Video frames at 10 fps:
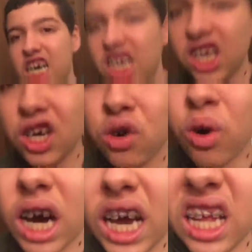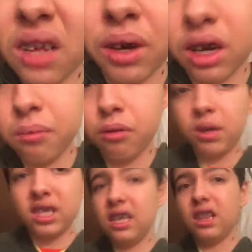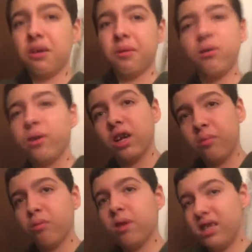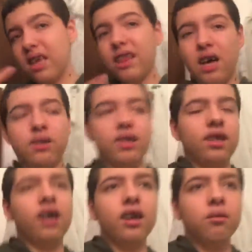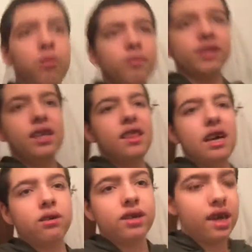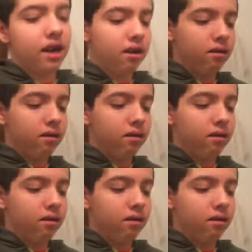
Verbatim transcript: I know why we're gonna pull my teeth out, but we're gonna pull my teeth out. They're gonna pull my teeth out today.